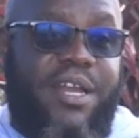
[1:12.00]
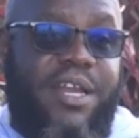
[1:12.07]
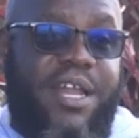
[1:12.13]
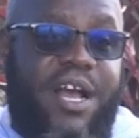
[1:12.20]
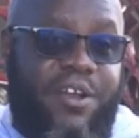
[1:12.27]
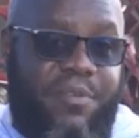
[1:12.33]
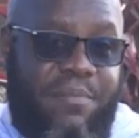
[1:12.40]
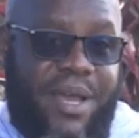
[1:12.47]
to
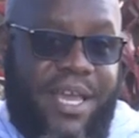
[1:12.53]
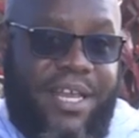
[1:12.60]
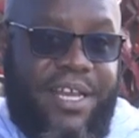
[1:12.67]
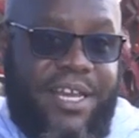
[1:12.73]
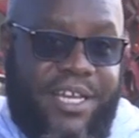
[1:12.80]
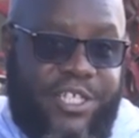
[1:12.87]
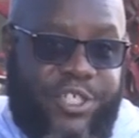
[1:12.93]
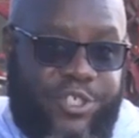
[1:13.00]
annul my
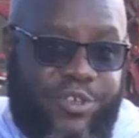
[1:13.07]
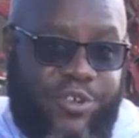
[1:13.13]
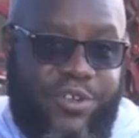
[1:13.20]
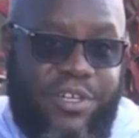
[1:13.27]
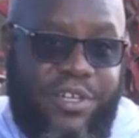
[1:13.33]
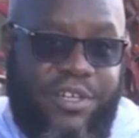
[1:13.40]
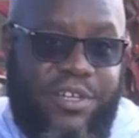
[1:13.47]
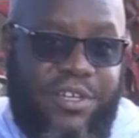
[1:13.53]

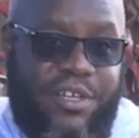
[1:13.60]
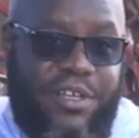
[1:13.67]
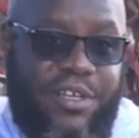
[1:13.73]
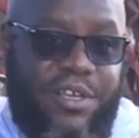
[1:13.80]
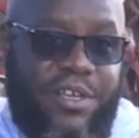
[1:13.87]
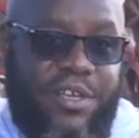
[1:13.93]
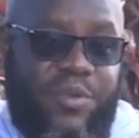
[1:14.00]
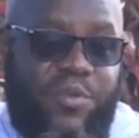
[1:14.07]
election
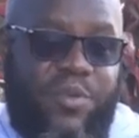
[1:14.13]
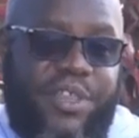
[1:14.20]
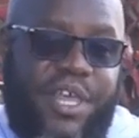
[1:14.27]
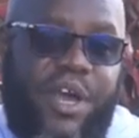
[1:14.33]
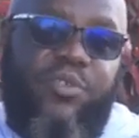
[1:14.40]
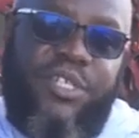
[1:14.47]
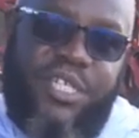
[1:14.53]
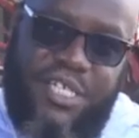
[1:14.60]

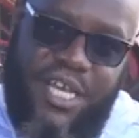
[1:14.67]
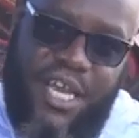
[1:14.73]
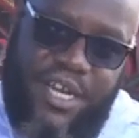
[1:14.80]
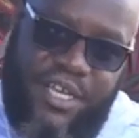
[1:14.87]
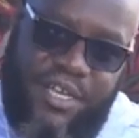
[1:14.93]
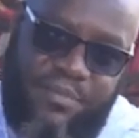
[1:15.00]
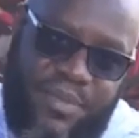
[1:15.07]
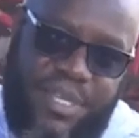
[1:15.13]
without
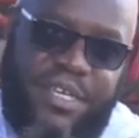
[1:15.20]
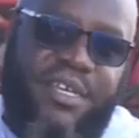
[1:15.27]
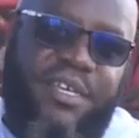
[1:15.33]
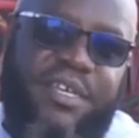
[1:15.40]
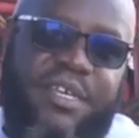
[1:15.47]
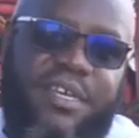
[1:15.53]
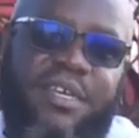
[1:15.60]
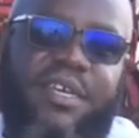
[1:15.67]
hearing me.
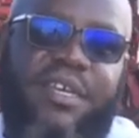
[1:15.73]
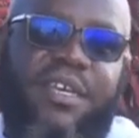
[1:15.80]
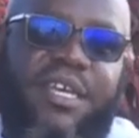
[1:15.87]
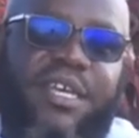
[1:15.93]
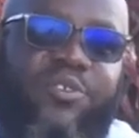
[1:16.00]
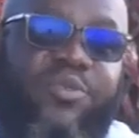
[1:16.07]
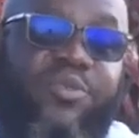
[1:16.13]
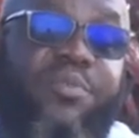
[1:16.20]

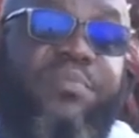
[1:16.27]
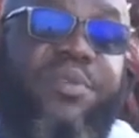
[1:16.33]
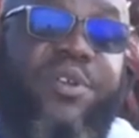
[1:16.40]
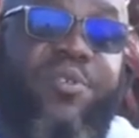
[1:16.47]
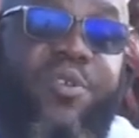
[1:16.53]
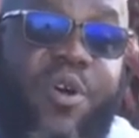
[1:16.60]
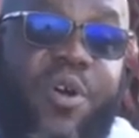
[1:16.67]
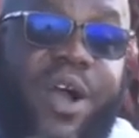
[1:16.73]
It would
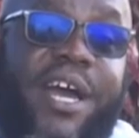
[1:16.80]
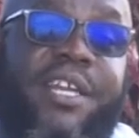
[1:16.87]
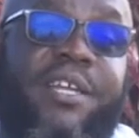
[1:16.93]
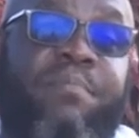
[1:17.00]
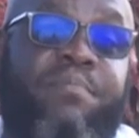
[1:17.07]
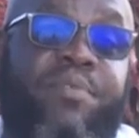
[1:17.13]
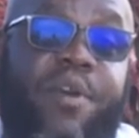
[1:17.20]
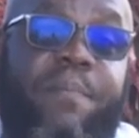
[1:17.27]
be wrong
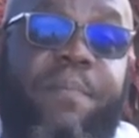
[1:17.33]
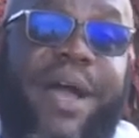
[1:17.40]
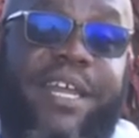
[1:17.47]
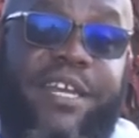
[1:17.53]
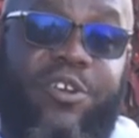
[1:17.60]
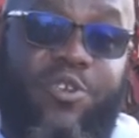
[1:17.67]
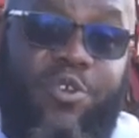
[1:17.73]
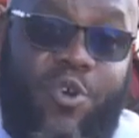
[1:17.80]
and improper
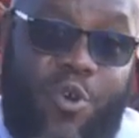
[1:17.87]
in